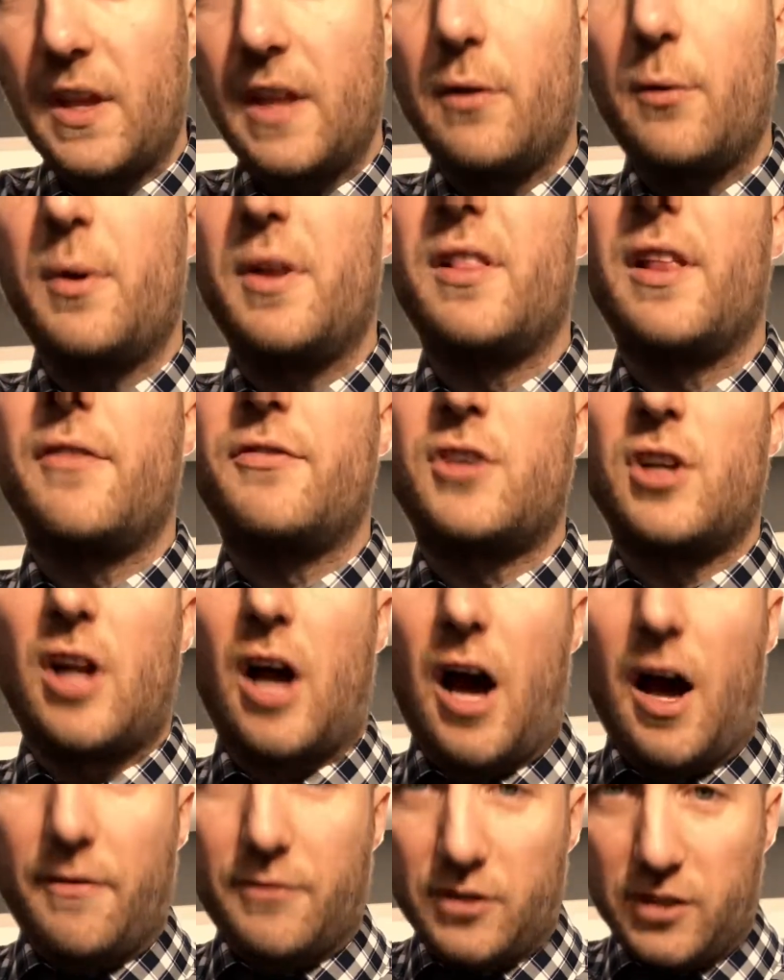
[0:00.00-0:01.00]
Then we lift it
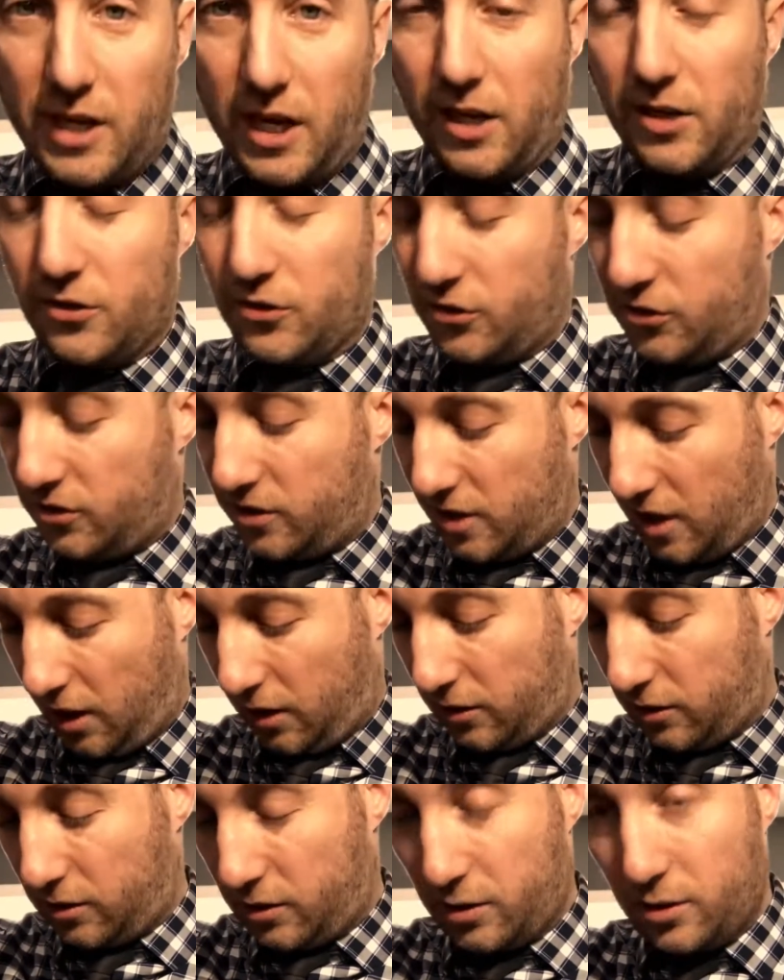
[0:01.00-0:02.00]
off, 6, 6.
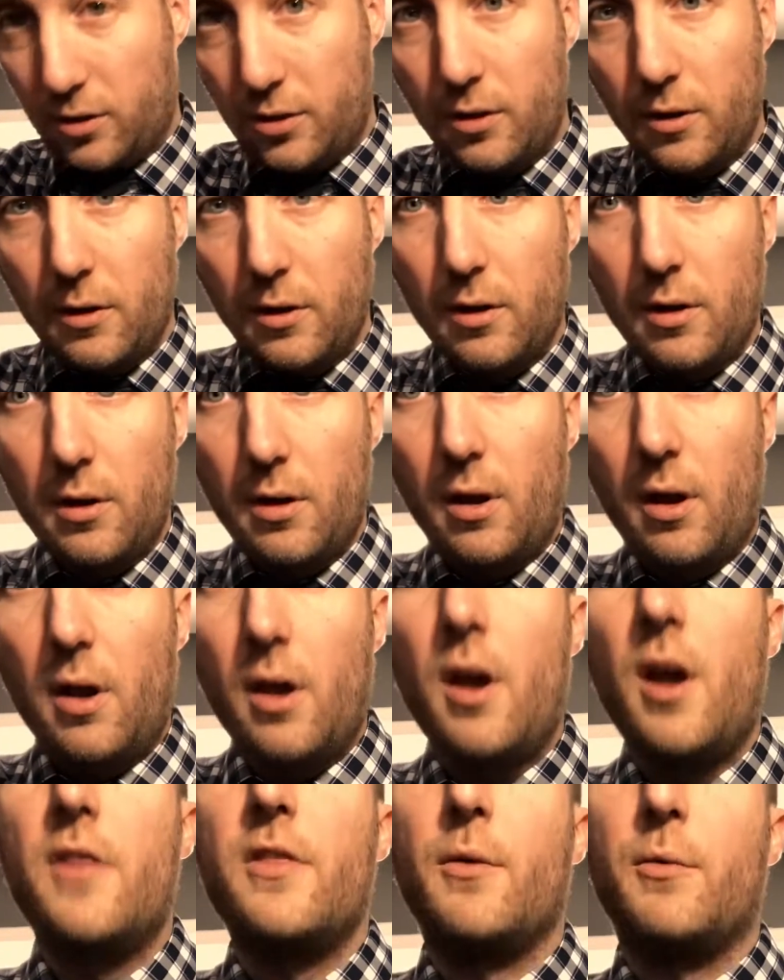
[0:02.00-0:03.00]

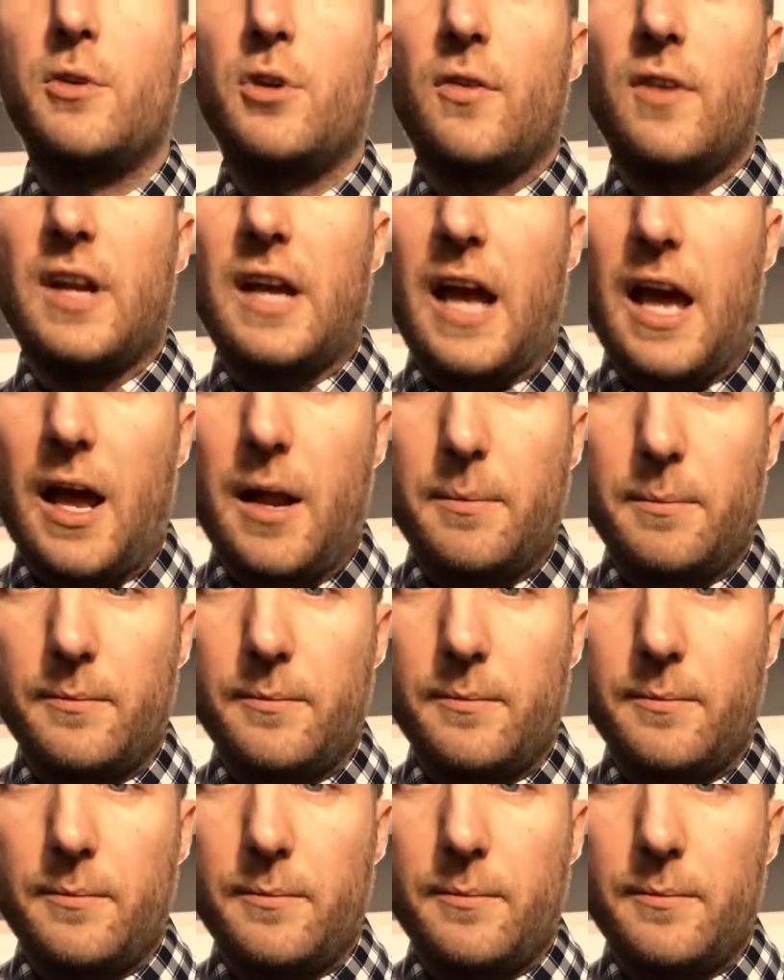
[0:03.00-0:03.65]
Then we do that again.